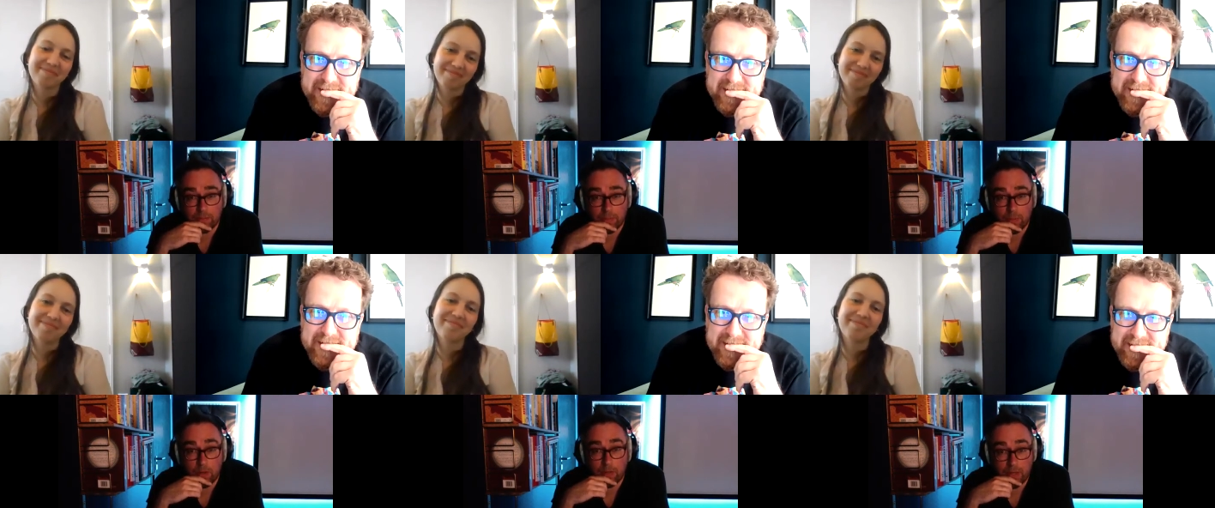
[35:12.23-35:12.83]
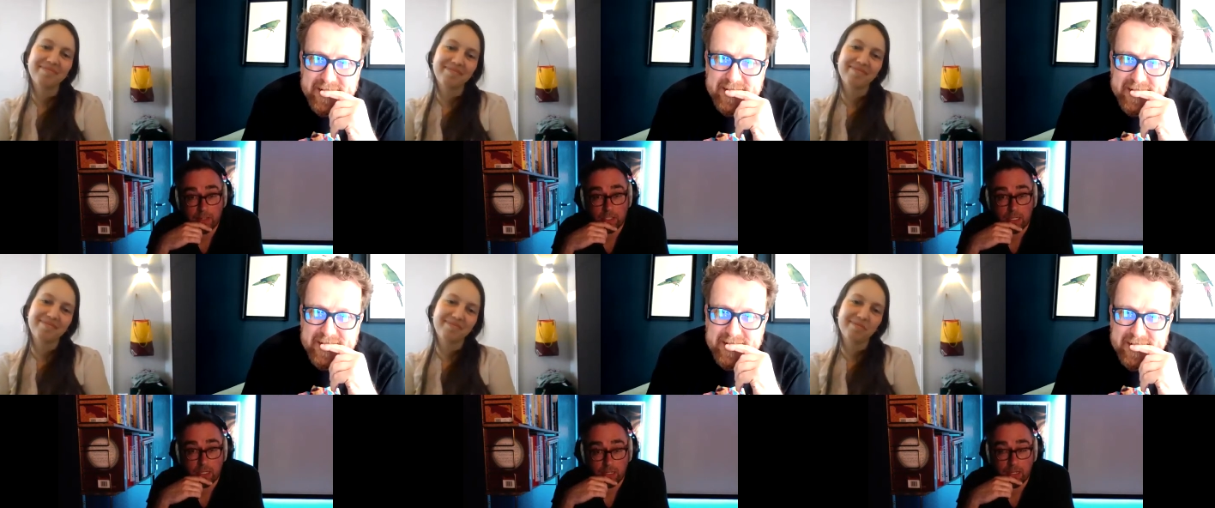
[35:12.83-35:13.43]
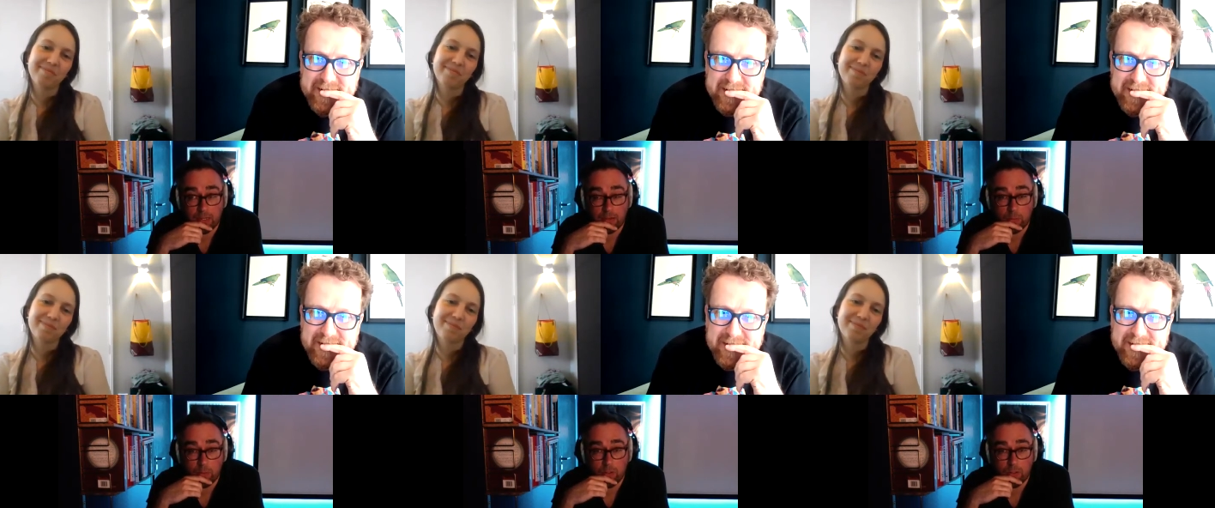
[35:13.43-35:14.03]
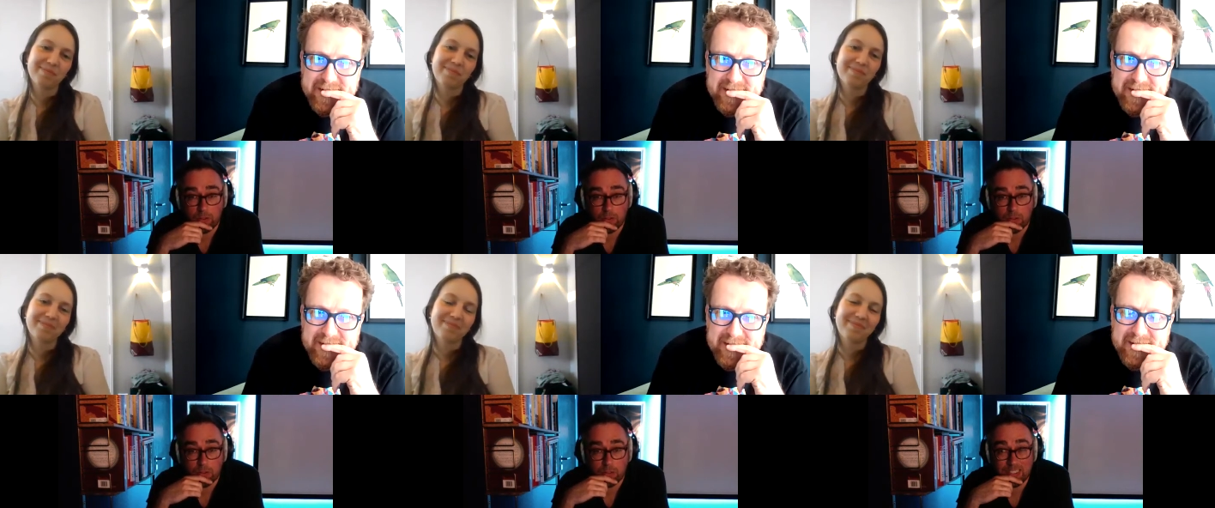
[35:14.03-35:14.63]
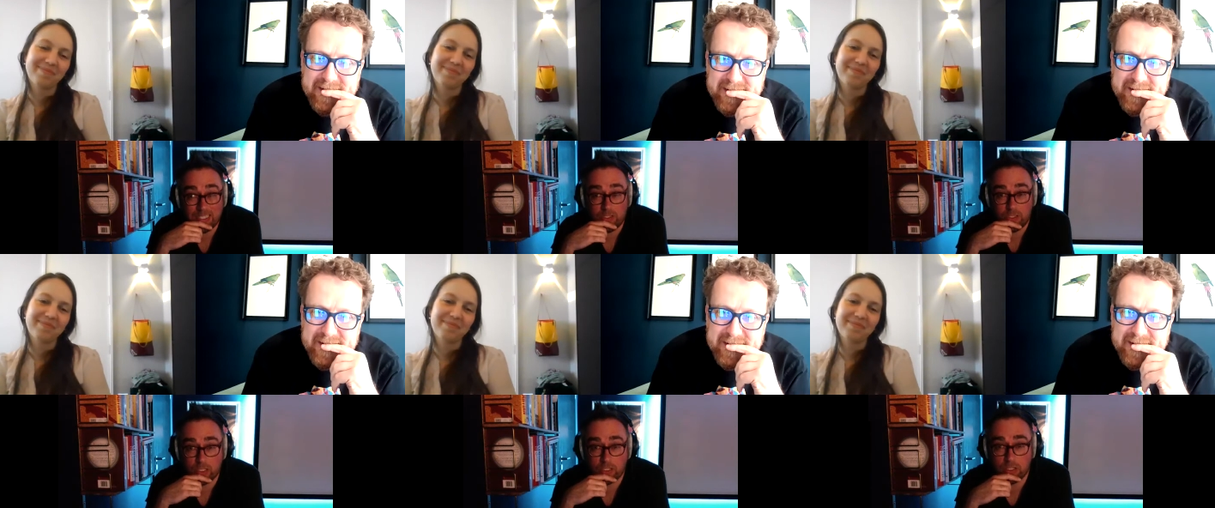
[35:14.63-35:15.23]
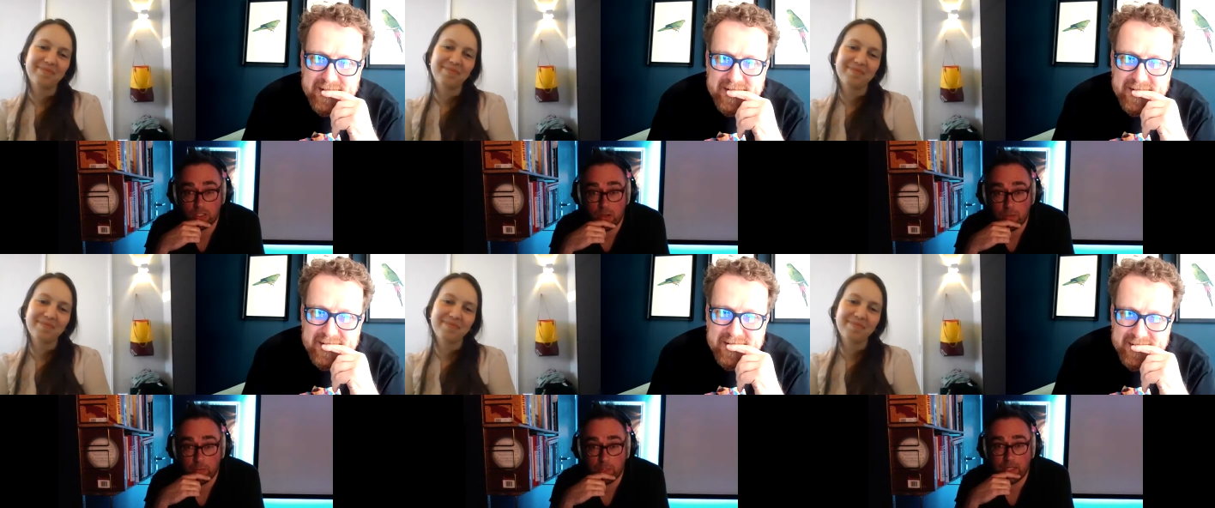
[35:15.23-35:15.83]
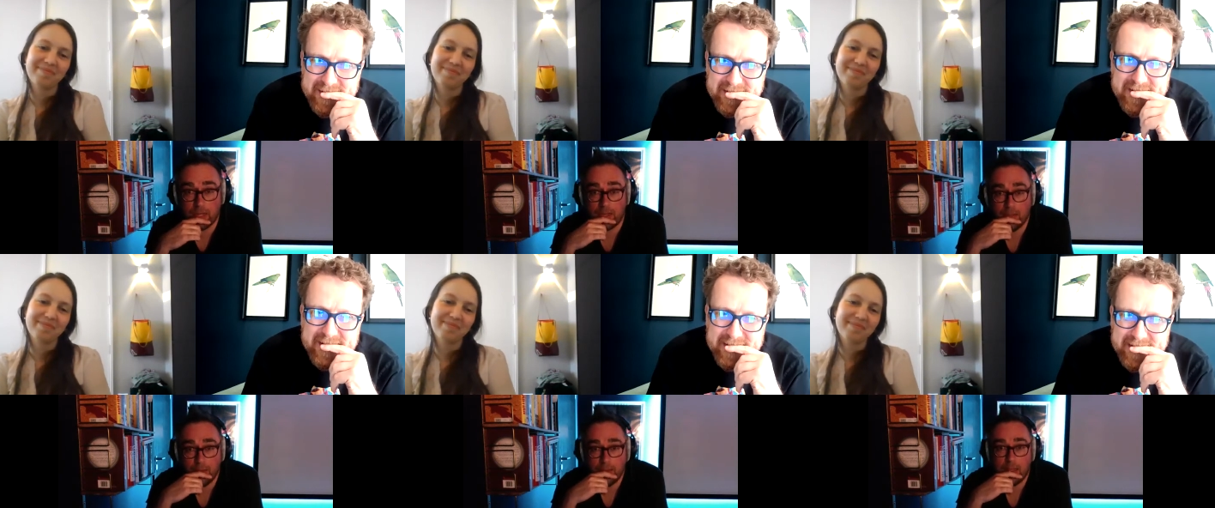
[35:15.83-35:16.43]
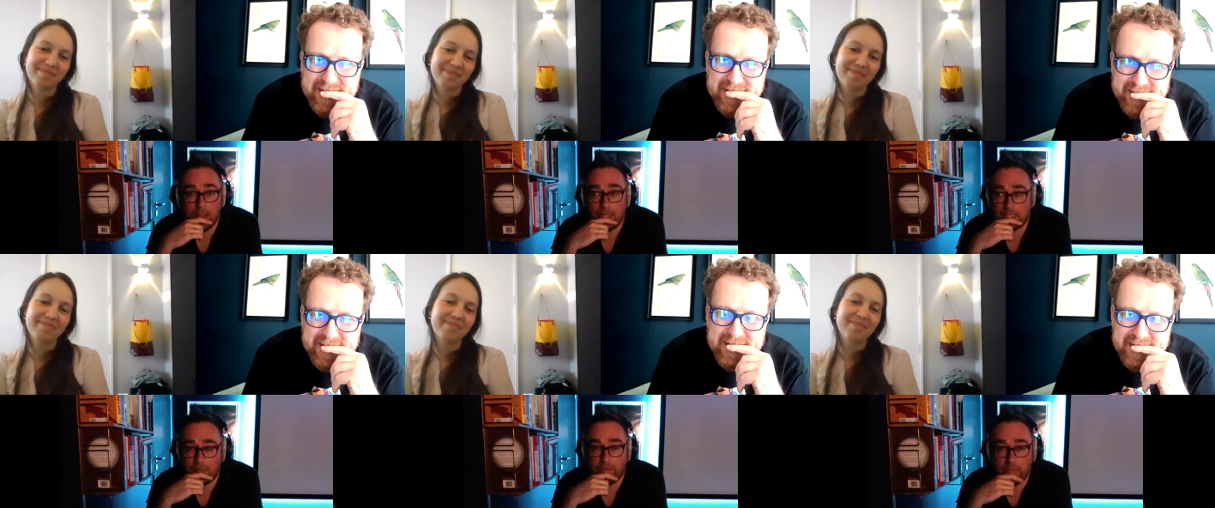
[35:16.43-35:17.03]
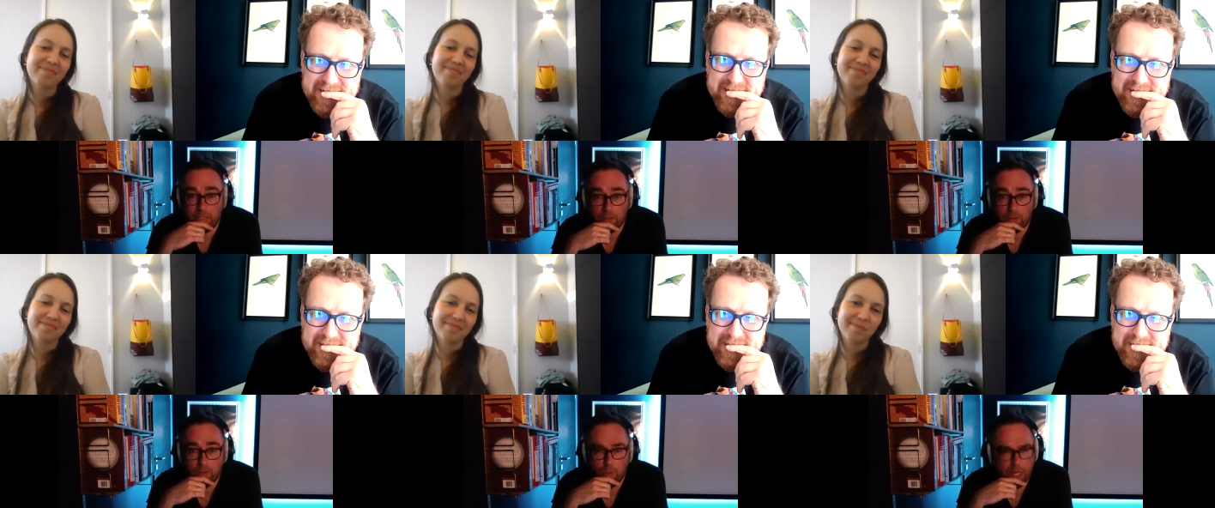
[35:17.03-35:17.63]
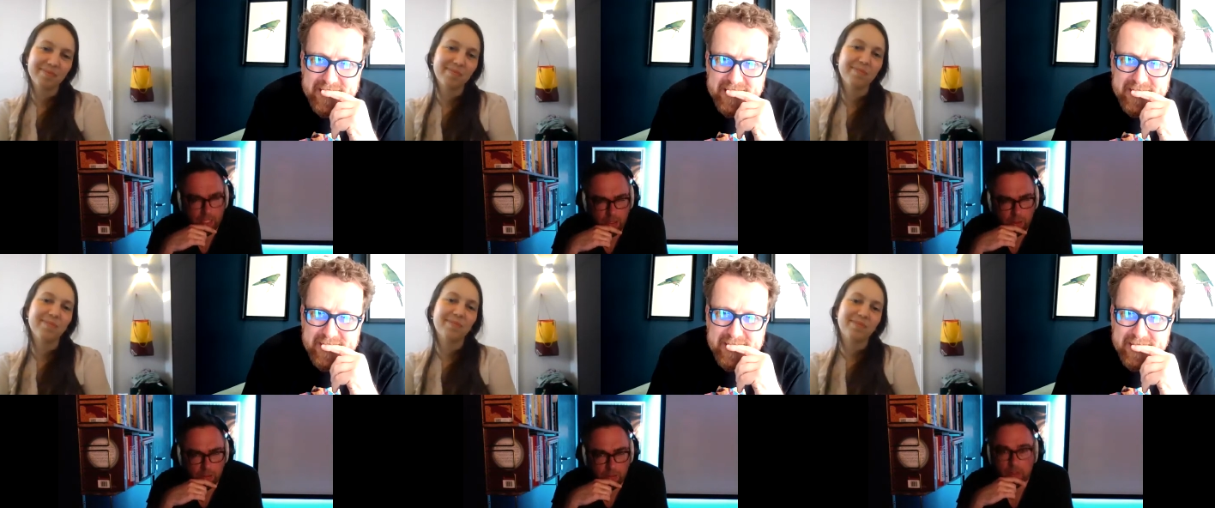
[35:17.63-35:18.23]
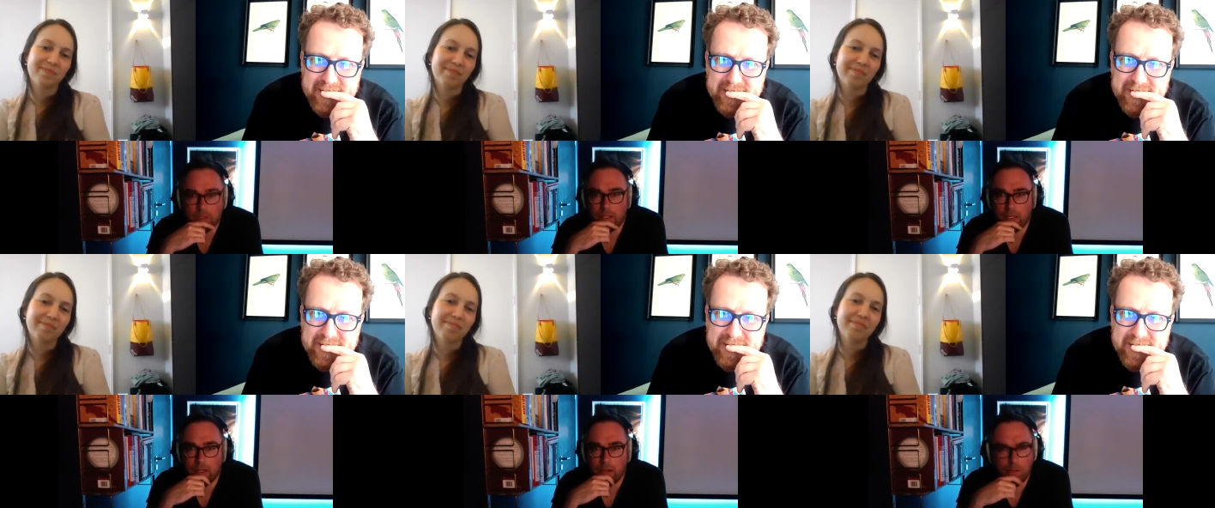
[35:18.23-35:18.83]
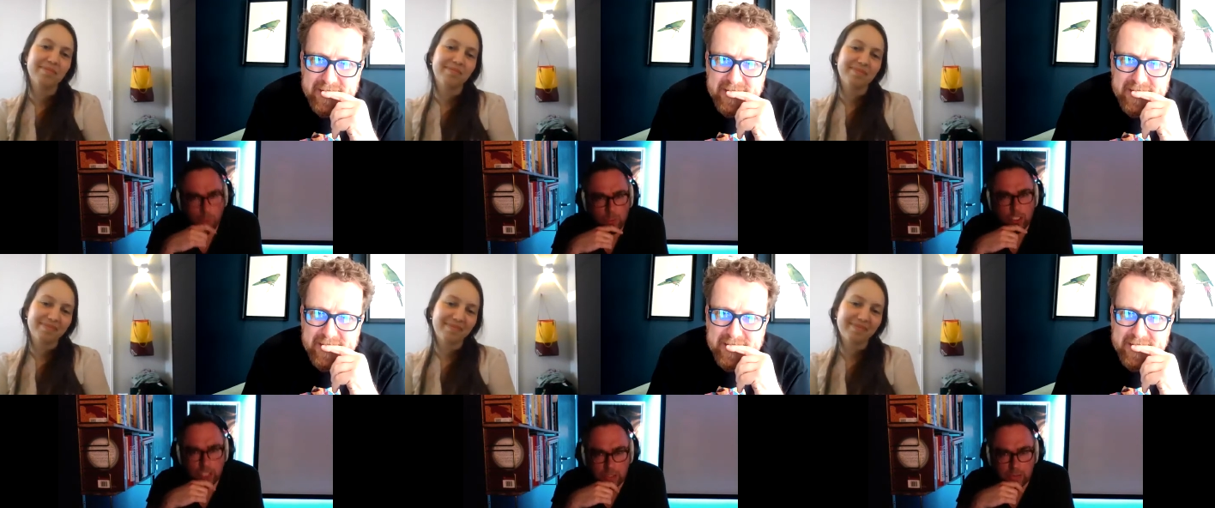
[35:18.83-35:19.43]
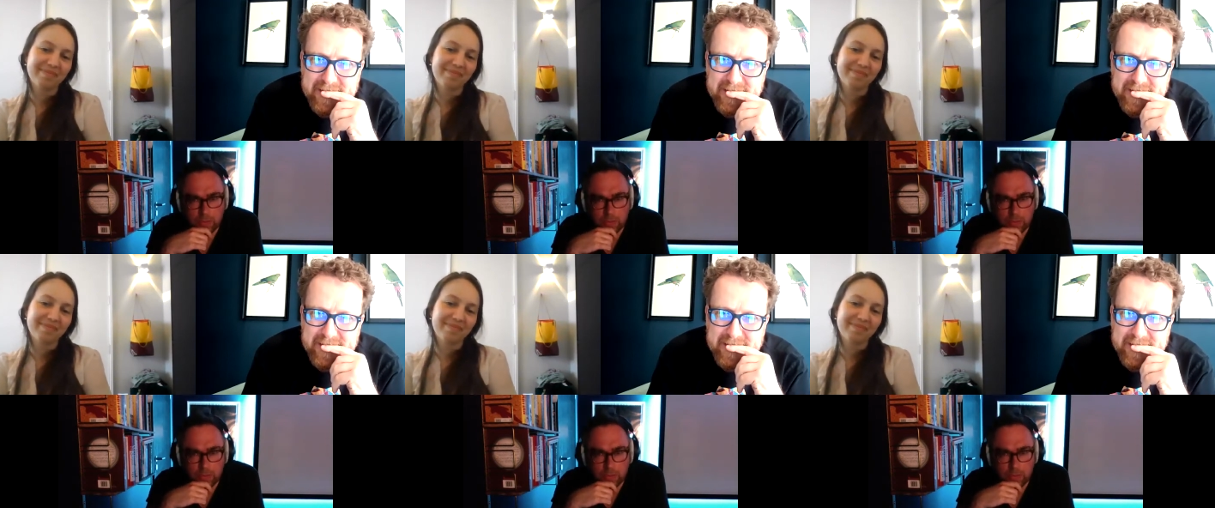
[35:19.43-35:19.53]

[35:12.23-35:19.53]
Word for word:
Speaker 1: What if actually, yeah, the world did just stop one day, except for you? Why you? And what would you do?